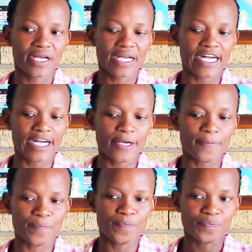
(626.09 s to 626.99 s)

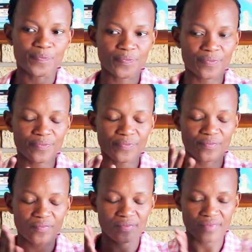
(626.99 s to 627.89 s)

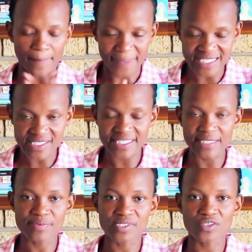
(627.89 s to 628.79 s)

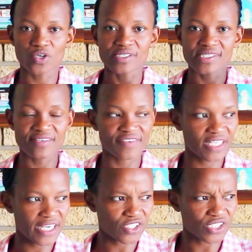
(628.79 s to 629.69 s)
payslips on
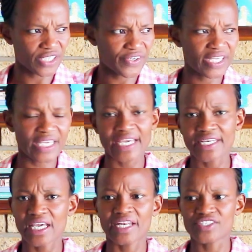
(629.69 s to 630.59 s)
civil engineering
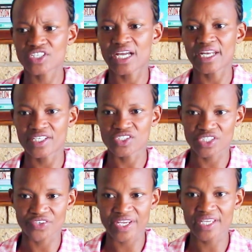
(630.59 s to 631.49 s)
and electrical
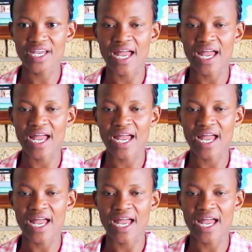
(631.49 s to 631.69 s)
engineering.